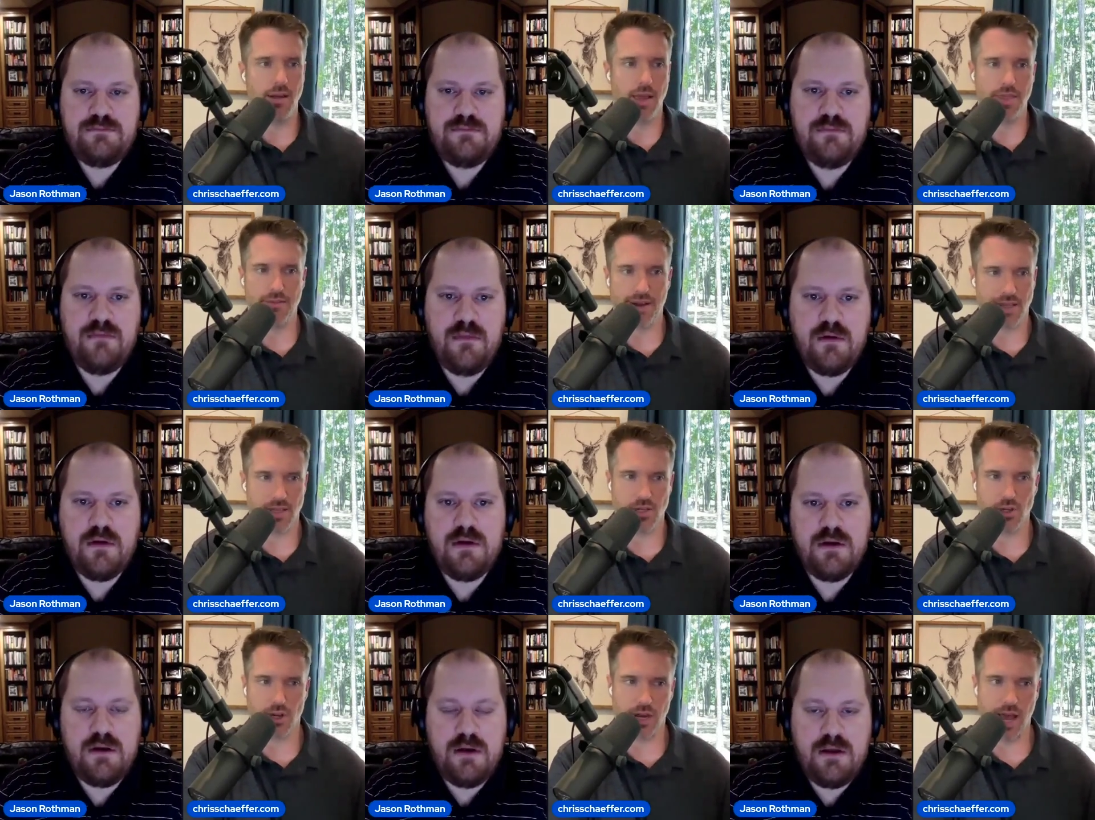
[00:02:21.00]
Speaker 1: And the fact
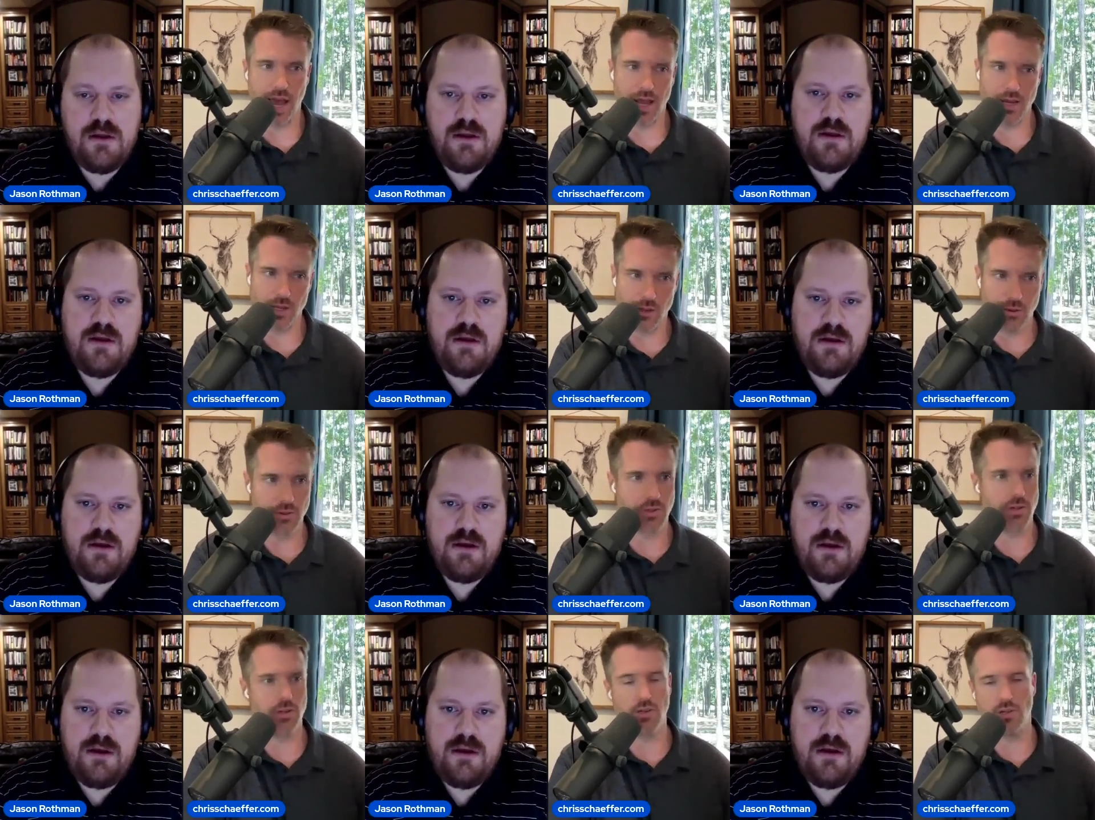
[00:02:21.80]
that you can add
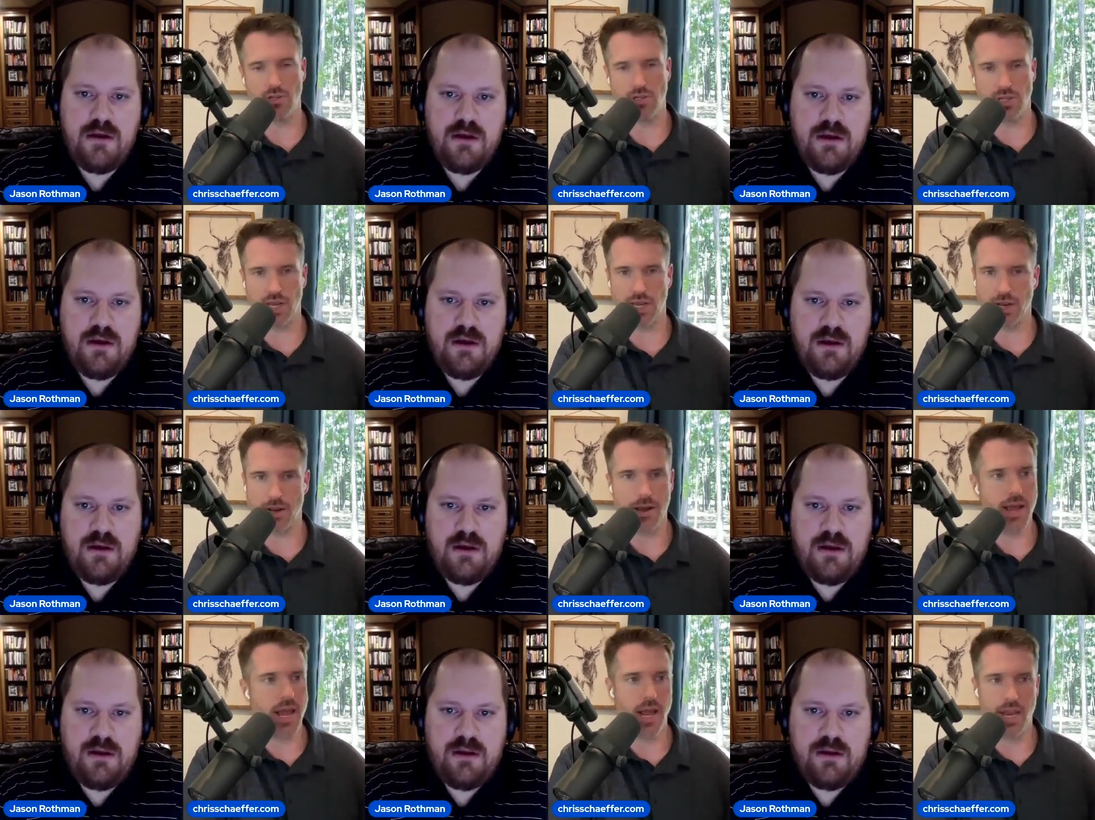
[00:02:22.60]
users, and,
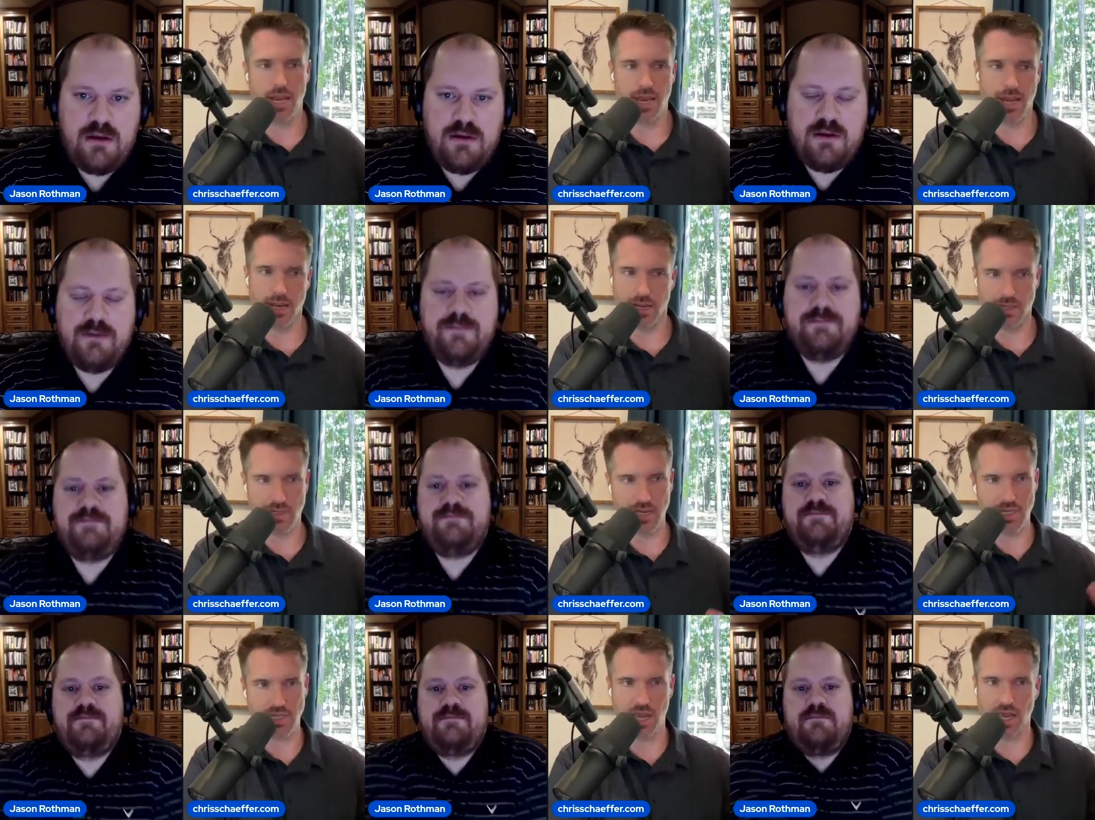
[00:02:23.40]
and, and it
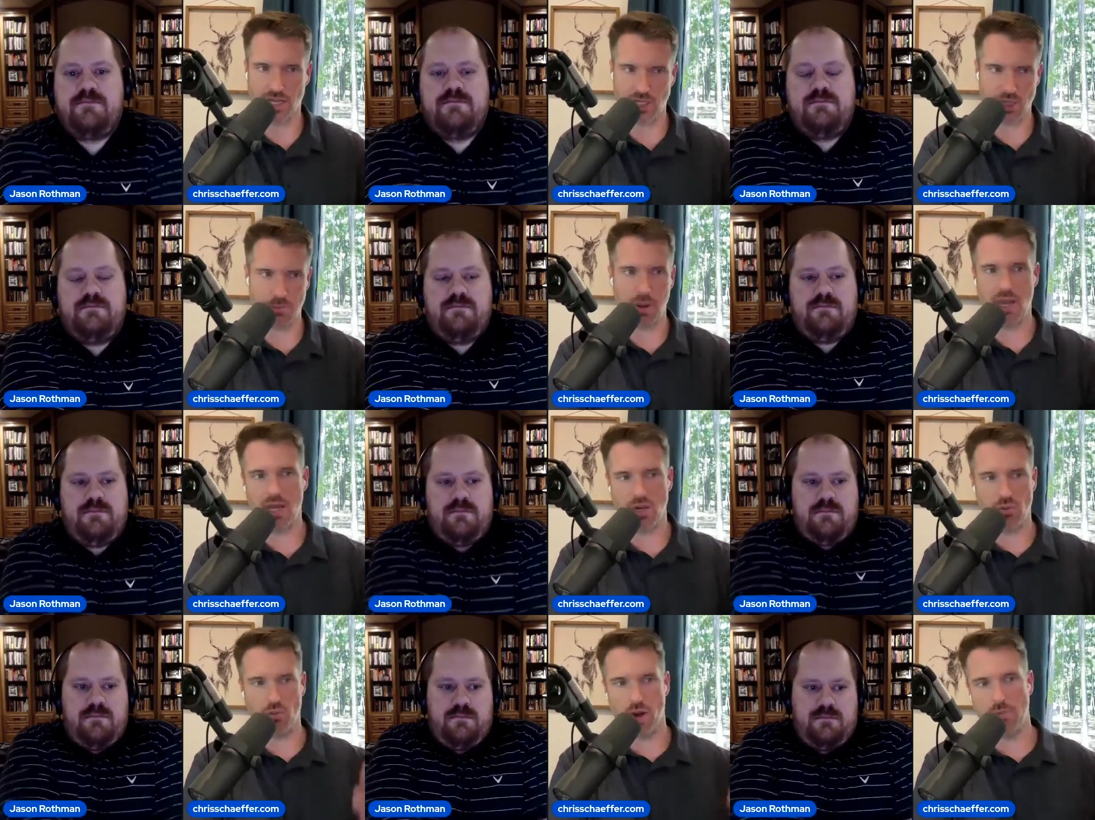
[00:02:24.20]
says
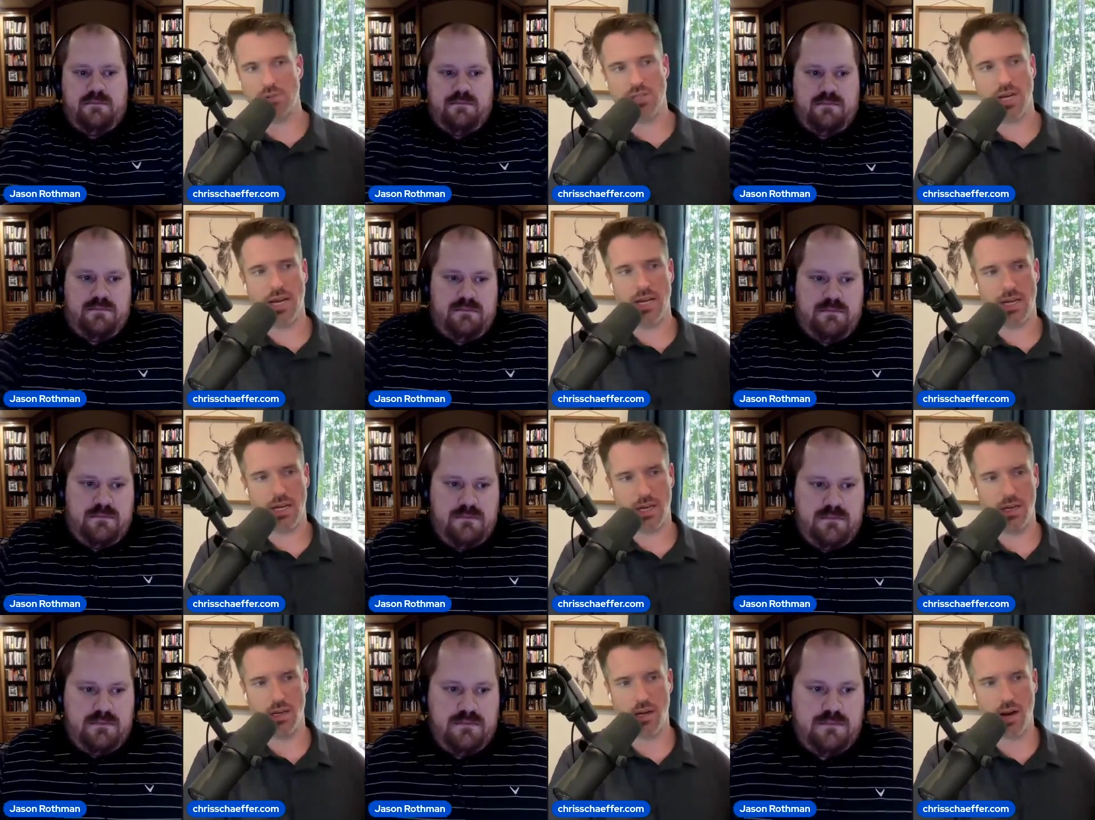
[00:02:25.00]
expand website
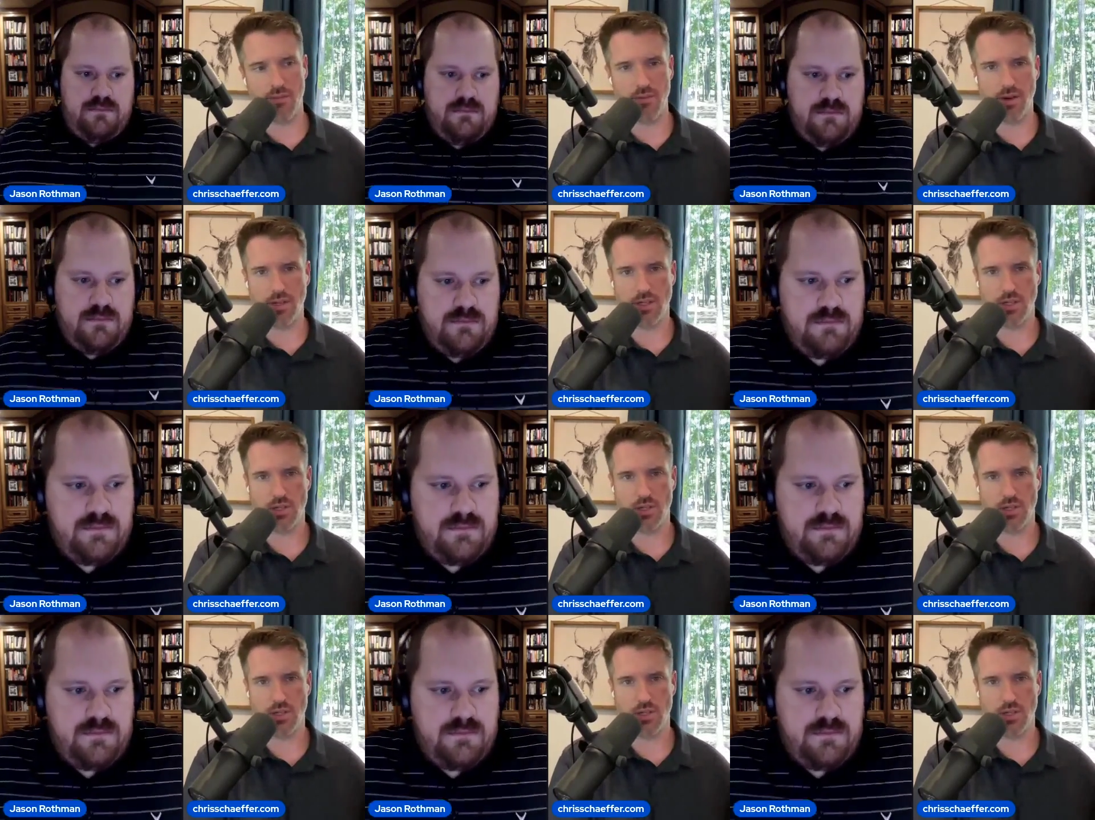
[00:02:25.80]
coverage.